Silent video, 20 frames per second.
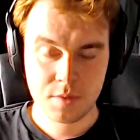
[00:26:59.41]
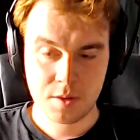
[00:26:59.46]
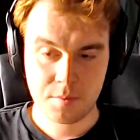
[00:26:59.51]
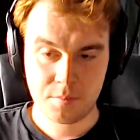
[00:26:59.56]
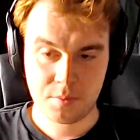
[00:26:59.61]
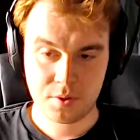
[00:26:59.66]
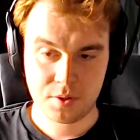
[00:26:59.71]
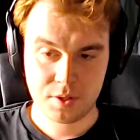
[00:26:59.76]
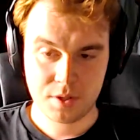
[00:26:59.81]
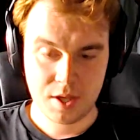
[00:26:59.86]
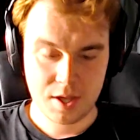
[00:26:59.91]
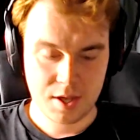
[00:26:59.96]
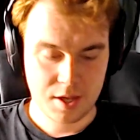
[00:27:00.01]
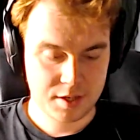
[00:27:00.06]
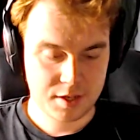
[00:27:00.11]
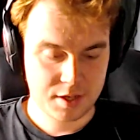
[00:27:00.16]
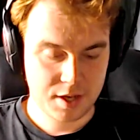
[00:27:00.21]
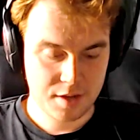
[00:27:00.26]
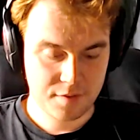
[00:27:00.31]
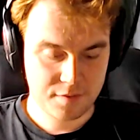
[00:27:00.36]
But yeah, I
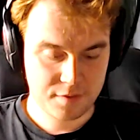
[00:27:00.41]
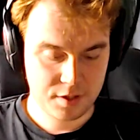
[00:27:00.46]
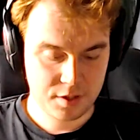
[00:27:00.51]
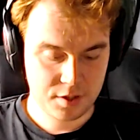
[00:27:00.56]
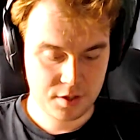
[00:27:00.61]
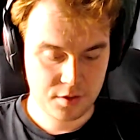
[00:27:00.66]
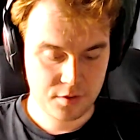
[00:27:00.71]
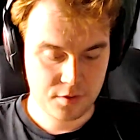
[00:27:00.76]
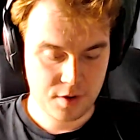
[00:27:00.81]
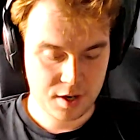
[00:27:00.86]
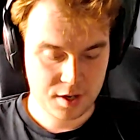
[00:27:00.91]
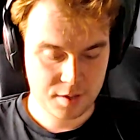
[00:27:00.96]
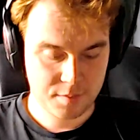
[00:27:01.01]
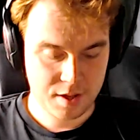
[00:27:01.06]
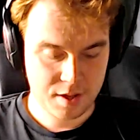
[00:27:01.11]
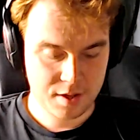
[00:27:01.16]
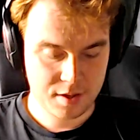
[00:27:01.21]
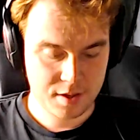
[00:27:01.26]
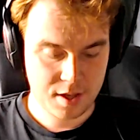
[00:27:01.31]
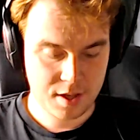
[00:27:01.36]
definitely do
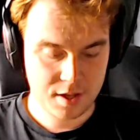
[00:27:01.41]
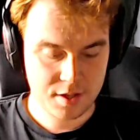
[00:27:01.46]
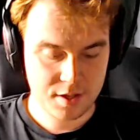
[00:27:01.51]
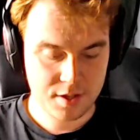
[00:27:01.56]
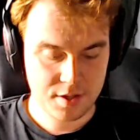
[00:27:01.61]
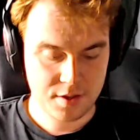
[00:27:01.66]
recommend that.